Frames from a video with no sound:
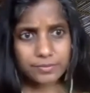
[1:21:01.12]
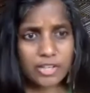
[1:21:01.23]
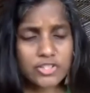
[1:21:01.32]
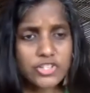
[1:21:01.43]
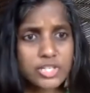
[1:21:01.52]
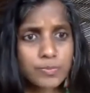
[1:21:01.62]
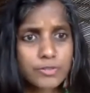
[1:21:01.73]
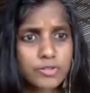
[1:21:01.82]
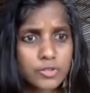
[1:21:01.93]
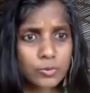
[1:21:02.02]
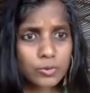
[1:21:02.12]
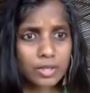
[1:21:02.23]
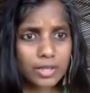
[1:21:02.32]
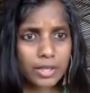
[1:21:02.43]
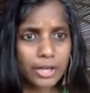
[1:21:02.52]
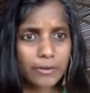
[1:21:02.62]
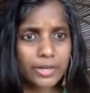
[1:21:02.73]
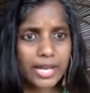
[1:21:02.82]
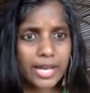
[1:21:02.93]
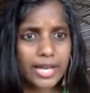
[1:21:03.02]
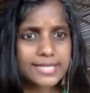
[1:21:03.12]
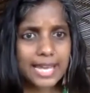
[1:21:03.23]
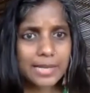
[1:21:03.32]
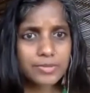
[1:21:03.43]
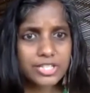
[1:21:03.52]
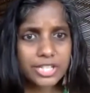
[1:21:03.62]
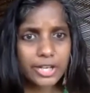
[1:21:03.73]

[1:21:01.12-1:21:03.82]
Just for Jewel, Ria has typed it here